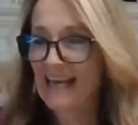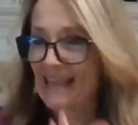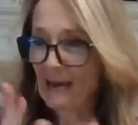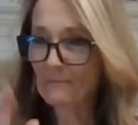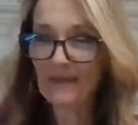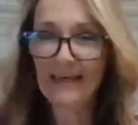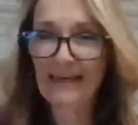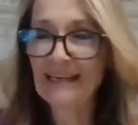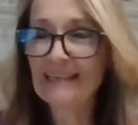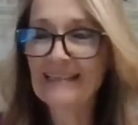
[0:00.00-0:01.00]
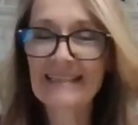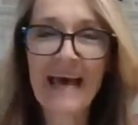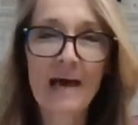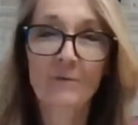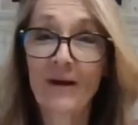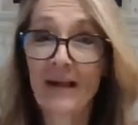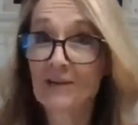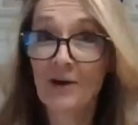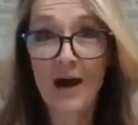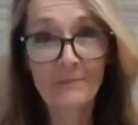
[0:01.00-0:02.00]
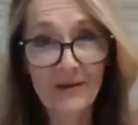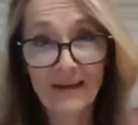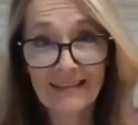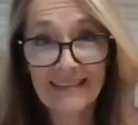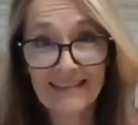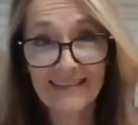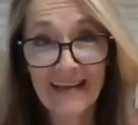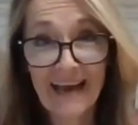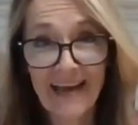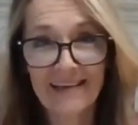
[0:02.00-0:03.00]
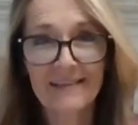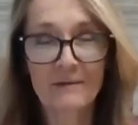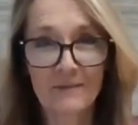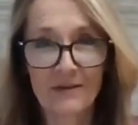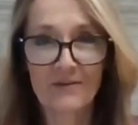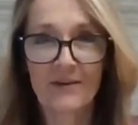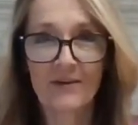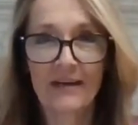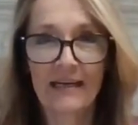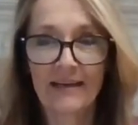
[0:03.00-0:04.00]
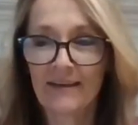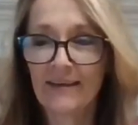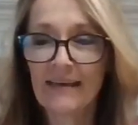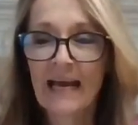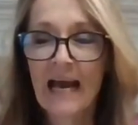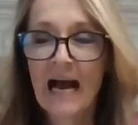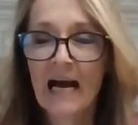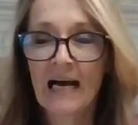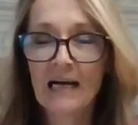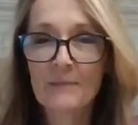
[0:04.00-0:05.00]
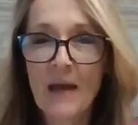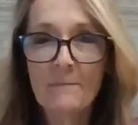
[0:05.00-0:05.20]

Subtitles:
That means that, well, as you're hopping on, just say, hey, let me know that you're here. But